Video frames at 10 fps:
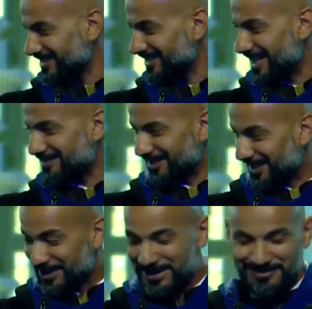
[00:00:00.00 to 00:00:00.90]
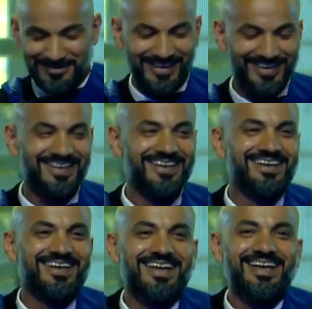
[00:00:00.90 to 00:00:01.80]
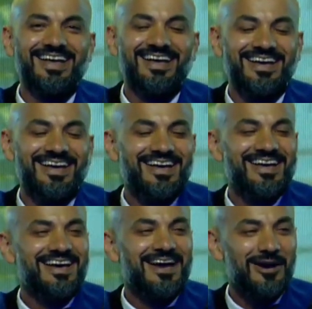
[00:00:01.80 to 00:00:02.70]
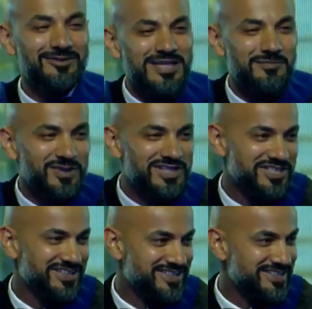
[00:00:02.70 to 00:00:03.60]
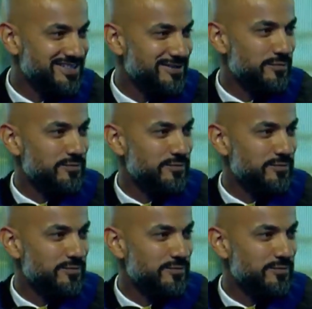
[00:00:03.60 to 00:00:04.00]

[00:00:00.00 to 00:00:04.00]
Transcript: You're laughing. I am young. I was ambitious.